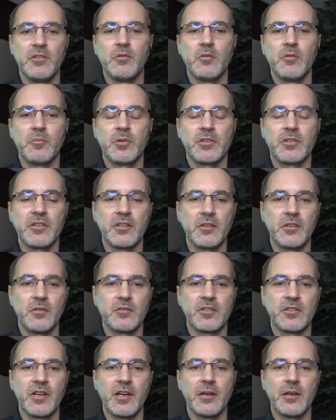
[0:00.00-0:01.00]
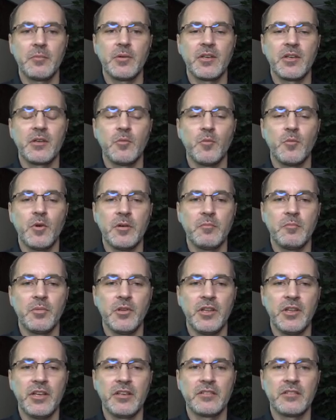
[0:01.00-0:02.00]
to a particular topic in one
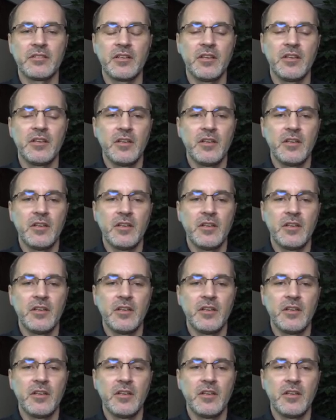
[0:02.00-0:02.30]
place.